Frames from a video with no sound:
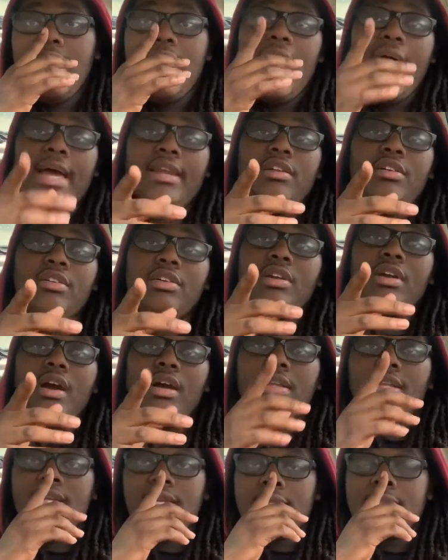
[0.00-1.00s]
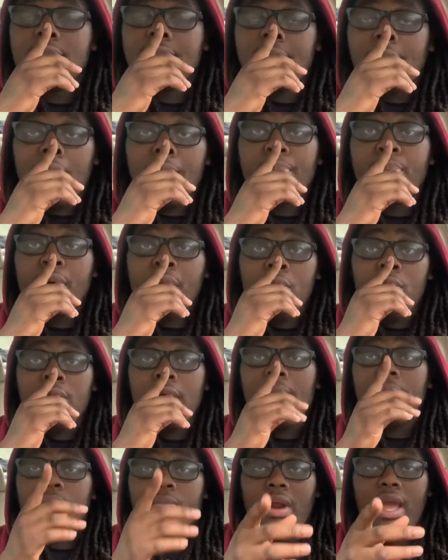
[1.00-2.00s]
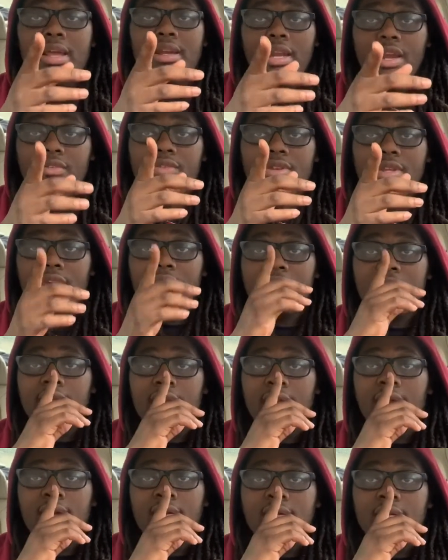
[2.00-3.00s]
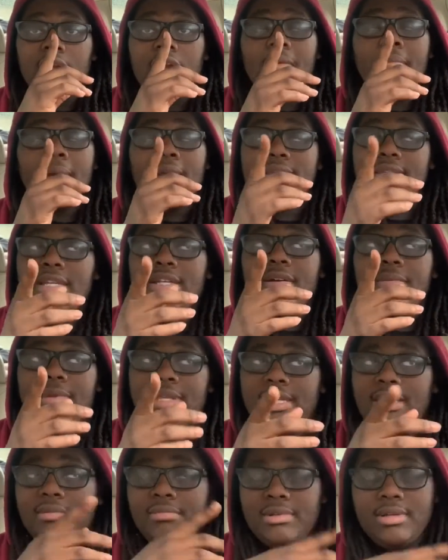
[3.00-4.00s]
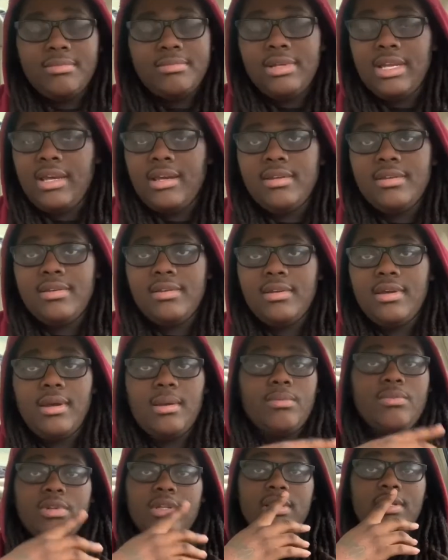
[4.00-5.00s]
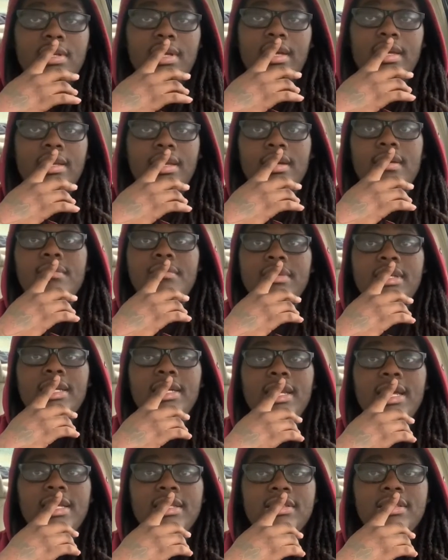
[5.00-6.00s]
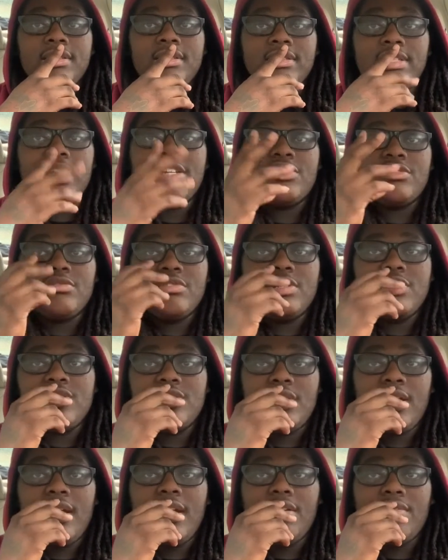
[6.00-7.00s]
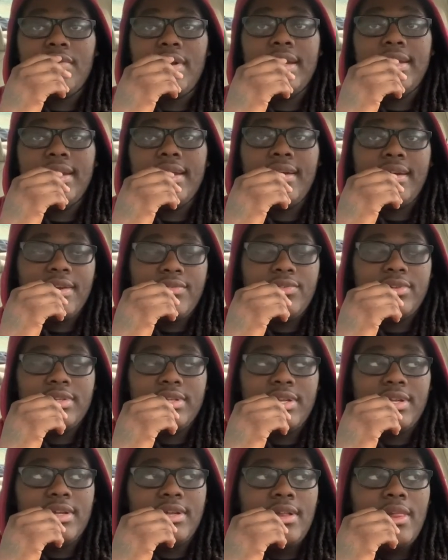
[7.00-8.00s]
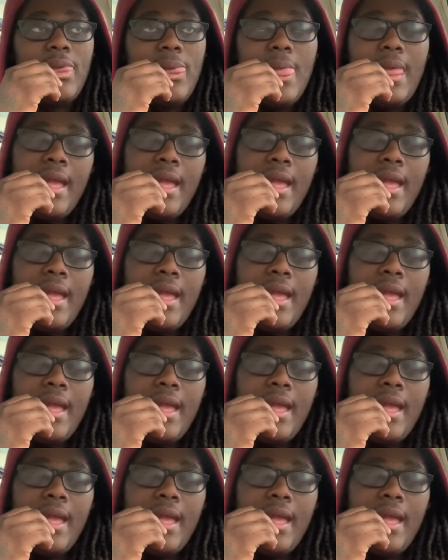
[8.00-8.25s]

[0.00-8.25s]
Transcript: I know who y'all is. I'm writing everything down. Y'all might think I'm kidding, but I'm not. I'm really not. Like, I'm dead ass serious. I screenshot and write down everything.